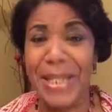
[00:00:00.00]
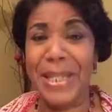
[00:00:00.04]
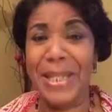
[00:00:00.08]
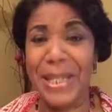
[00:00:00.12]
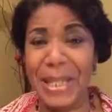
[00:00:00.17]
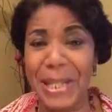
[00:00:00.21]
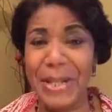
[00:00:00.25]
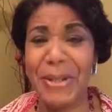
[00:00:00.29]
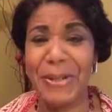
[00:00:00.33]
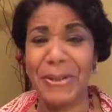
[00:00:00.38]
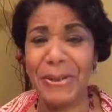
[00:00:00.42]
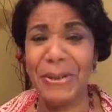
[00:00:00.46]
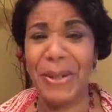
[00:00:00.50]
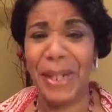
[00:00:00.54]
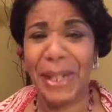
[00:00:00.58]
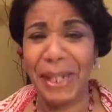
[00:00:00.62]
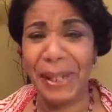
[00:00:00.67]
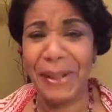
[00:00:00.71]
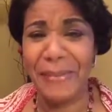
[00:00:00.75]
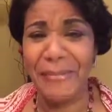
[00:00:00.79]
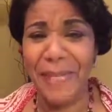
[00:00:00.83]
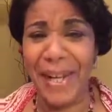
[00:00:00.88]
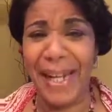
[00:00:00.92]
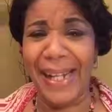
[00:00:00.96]
Did you
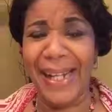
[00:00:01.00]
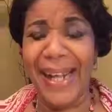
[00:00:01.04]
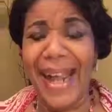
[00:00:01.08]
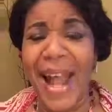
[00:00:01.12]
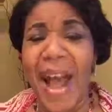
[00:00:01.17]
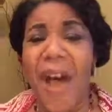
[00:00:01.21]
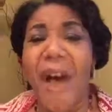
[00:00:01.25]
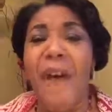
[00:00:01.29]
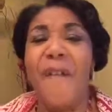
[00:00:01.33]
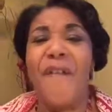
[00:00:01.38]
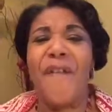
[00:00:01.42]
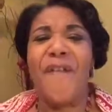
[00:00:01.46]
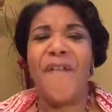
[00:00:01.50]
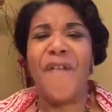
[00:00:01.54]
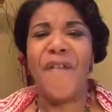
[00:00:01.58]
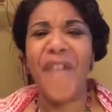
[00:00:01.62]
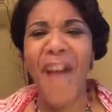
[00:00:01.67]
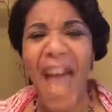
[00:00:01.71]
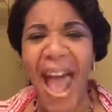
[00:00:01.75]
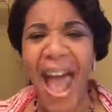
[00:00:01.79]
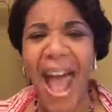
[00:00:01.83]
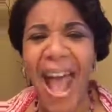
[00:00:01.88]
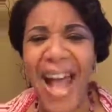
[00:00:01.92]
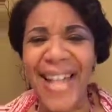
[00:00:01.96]
hear me?
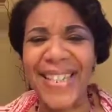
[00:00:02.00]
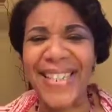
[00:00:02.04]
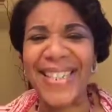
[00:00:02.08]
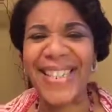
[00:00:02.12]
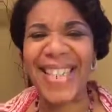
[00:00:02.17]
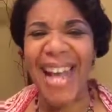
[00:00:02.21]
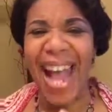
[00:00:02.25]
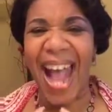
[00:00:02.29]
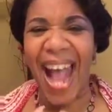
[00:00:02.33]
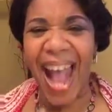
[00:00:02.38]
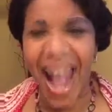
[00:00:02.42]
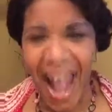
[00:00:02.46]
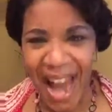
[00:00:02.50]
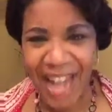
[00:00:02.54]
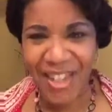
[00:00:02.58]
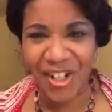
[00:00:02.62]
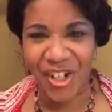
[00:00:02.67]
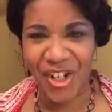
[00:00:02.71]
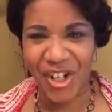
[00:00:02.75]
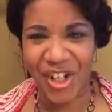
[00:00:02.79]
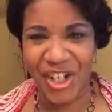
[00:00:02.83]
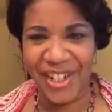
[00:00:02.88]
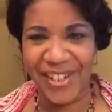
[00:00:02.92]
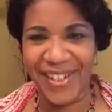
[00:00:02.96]
Fast
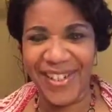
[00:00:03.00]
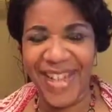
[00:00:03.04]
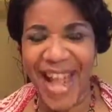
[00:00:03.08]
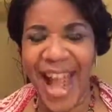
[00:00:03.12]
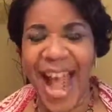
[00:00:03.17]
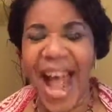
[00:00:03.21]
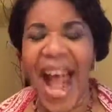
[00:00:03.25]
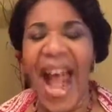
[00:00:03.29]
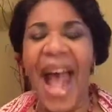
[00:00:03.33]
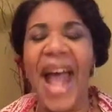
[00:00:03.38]
action